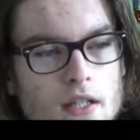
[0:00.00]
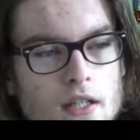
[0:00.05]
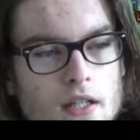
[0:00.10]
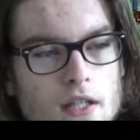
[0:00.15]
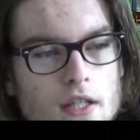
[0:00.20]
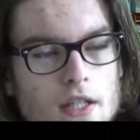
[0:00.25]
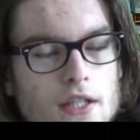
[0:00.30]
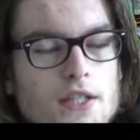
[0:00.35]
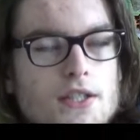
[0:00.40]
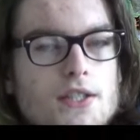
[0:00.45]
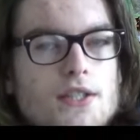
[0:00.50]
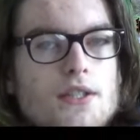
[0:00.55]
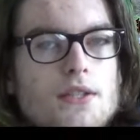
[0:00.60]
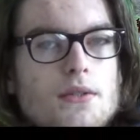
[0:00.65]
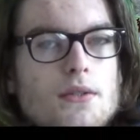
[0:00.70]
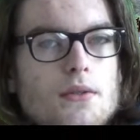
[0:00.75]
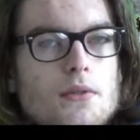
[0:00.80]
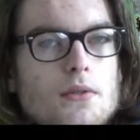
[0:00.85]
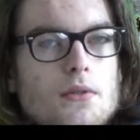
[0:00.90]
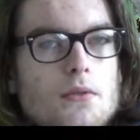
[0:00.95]
has
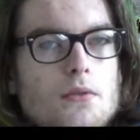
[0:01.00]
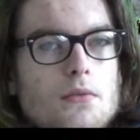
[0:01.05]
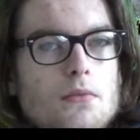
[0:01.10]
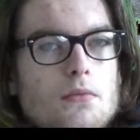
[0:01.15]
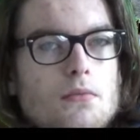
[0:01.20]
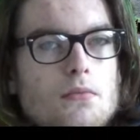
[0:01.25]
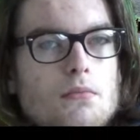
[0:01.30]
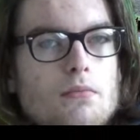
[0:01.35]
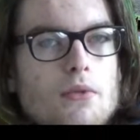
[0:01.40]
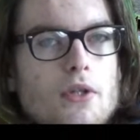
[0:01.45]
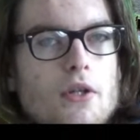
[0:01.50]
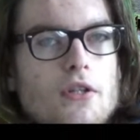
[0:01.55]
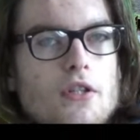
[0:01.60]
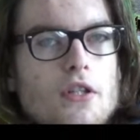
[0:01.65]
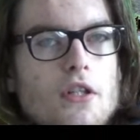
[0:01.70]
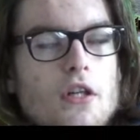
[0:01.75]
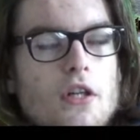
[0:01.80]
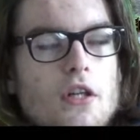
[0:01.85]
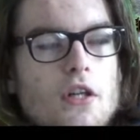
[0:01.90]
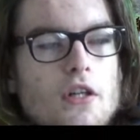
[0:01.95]
brought
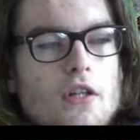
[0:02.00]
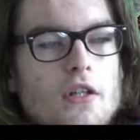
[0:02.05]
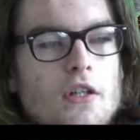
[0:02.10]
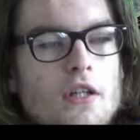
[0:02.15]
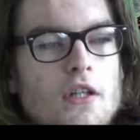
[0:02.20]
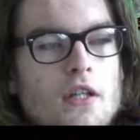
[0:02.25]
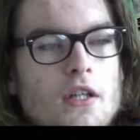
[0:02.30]
along